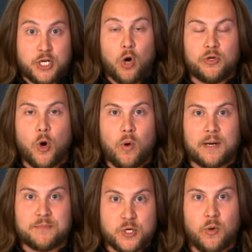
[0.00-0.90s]
don't know what
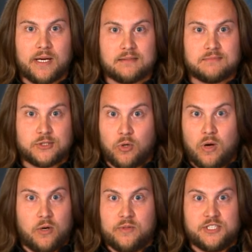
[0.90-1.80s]
I'm doing. So
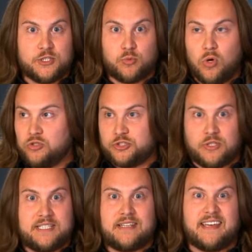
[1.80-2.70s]
why don't we just roll
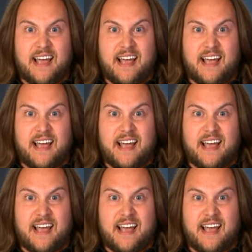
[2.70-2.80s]
straight to the